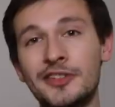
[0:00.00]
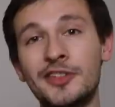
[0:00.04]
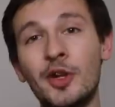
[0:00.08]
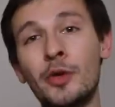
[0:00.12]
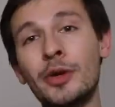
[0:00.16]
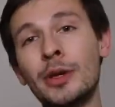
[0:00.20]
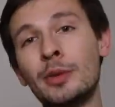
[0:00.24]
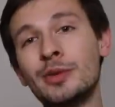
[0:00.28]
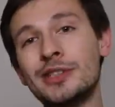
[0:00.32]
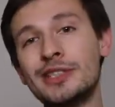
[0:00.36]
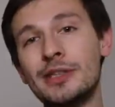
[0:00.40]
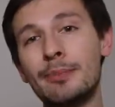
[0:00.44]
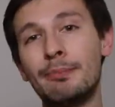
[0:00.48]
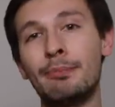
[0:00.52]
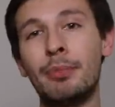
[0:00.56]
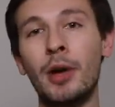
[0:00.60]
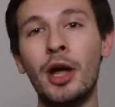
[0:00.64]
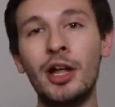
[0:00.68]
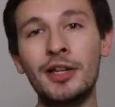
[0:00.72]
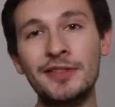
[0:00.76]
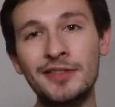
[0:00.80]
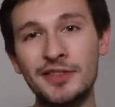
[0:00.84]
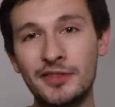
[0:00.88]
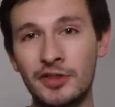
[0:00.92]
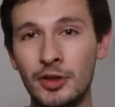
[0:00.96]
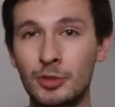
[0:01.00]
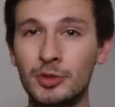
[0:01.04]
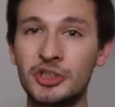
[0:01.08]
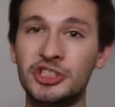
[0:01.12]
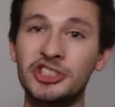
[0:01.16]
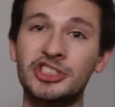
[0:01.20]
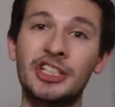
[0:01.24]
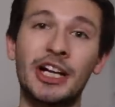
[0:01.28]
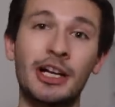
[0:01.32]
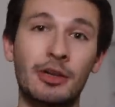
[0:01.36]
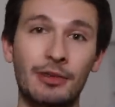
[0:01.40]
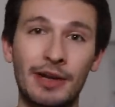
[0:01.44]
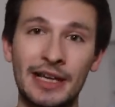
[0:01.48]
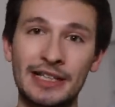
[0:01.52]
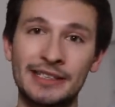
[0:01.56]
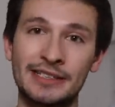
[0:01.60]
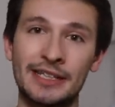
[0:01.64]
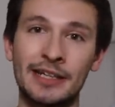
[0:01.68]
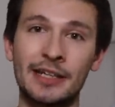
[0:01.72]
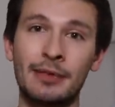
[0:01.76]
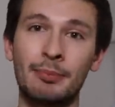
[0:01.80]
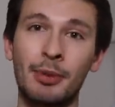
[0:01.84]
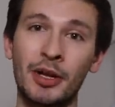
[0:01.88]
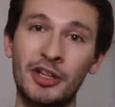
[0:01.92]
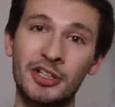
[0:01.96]
So it was the buzz that was
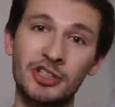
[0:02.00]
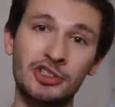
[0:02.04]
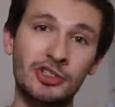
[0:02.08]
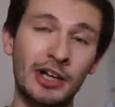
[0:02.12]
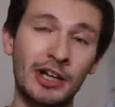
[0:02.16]
generated by the